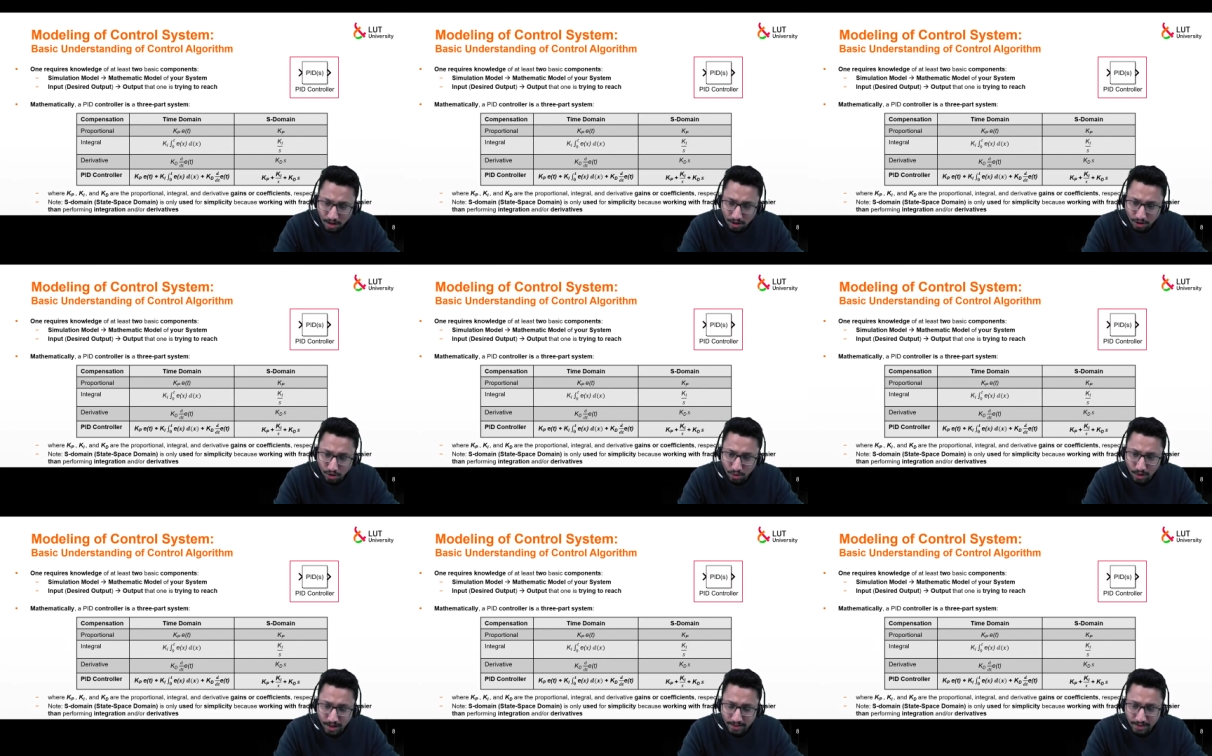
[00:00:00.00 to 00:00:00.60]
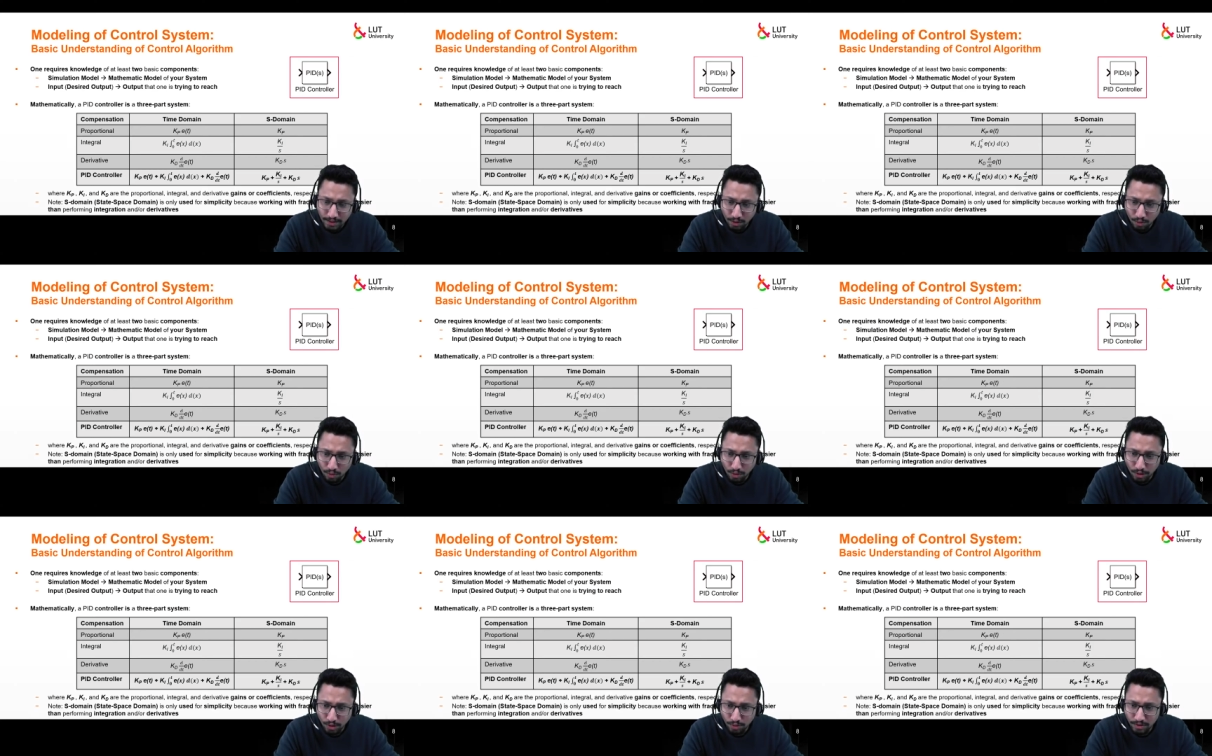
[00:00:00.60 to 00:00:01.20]
So as I
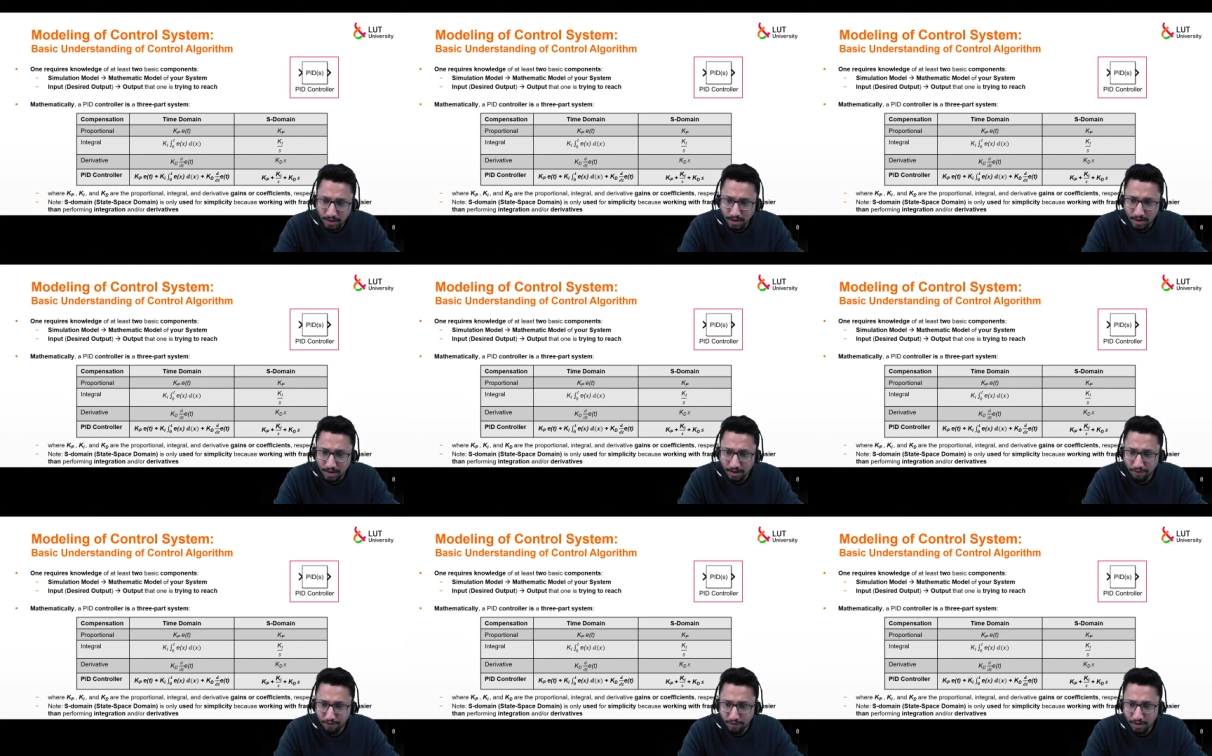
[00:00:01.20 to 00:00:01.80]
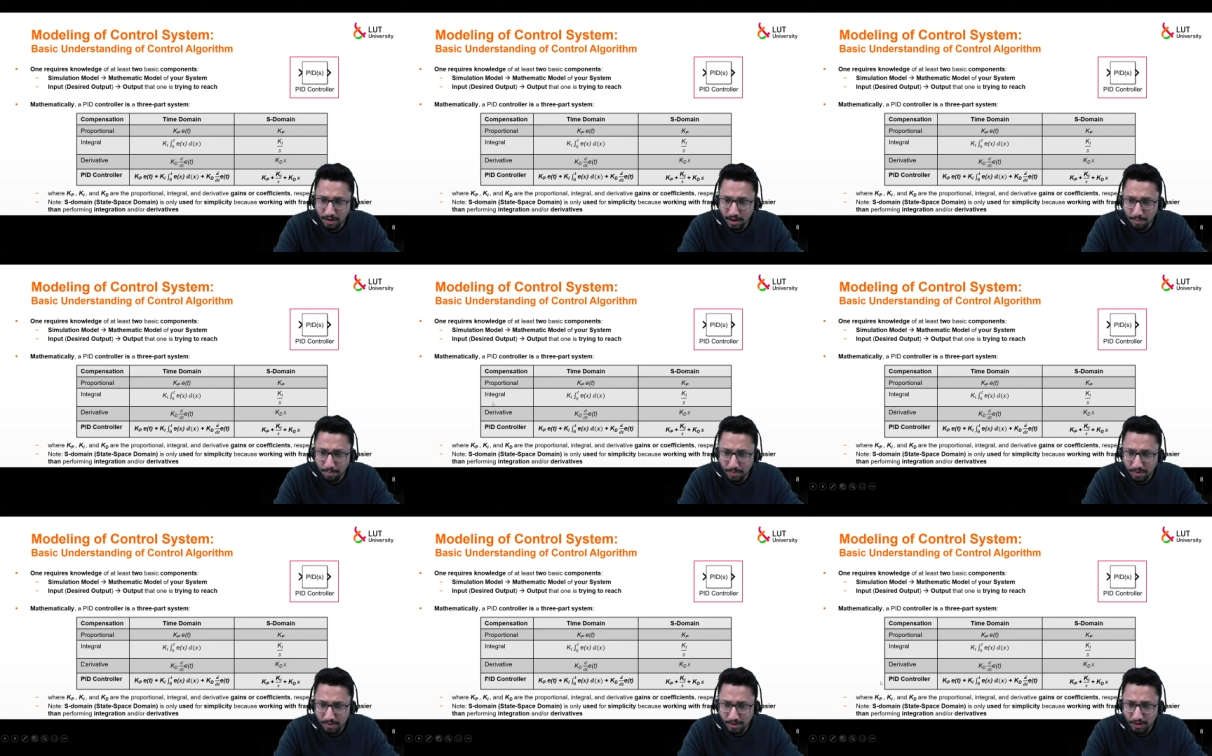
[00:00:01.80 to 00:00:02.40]
told you, there are different
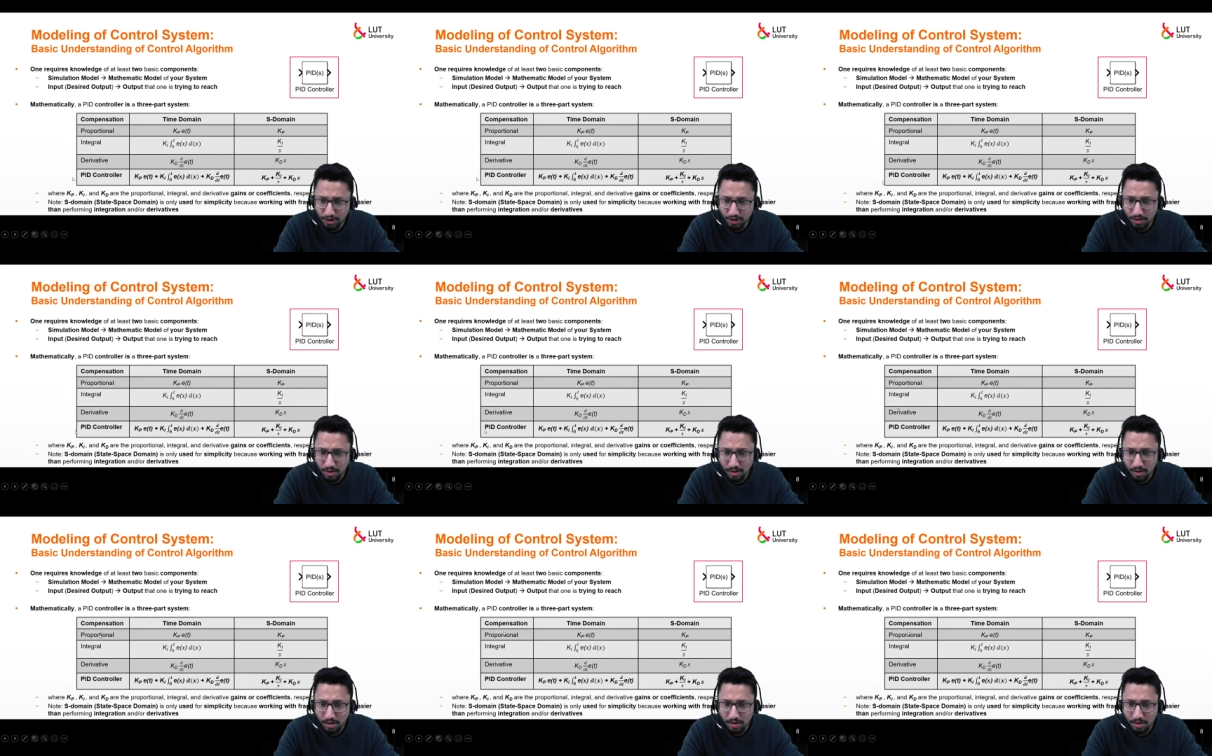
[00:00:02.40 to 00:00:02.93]
compensation.